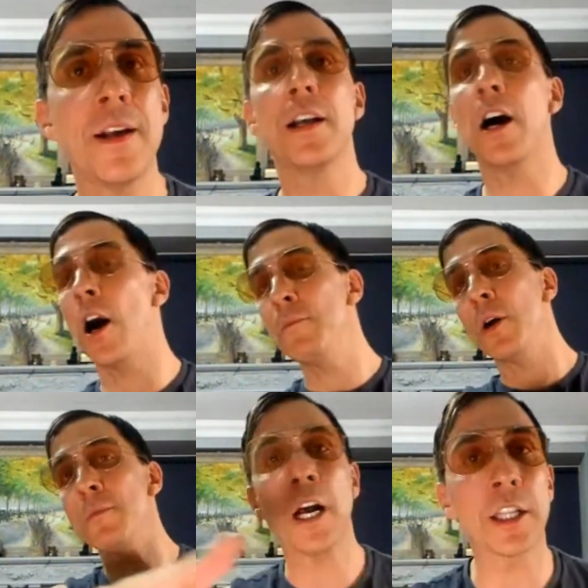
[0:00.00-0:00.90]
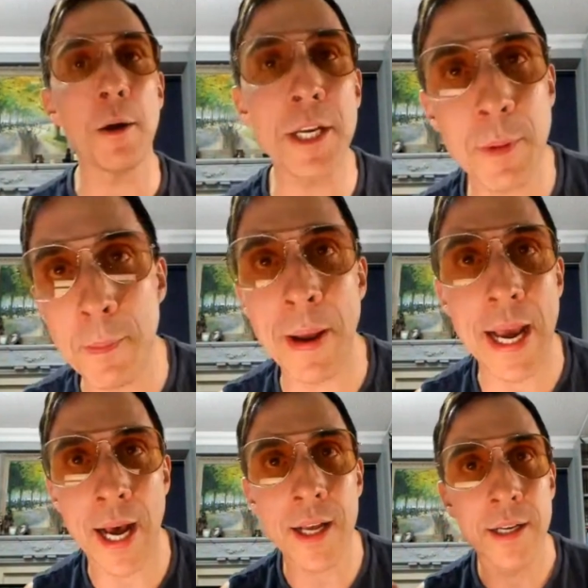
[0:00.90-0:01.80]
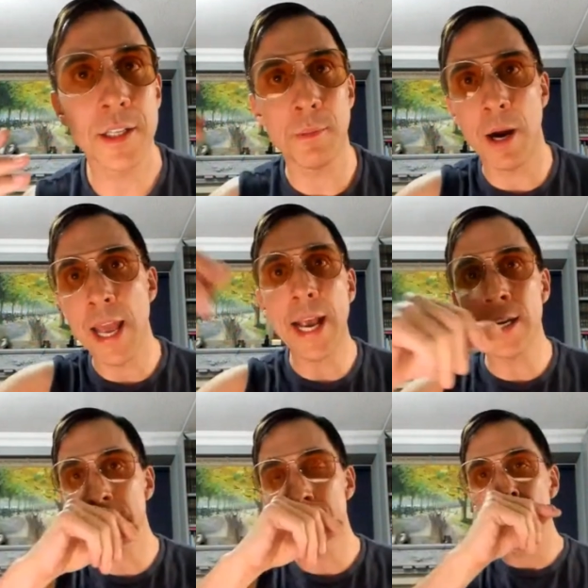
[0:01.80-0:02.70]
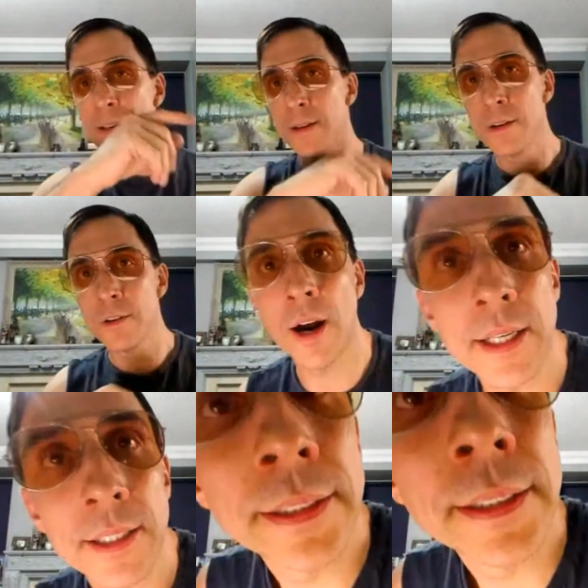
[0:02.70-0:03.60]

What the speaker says: I don't mean to be bitter to my ex, right?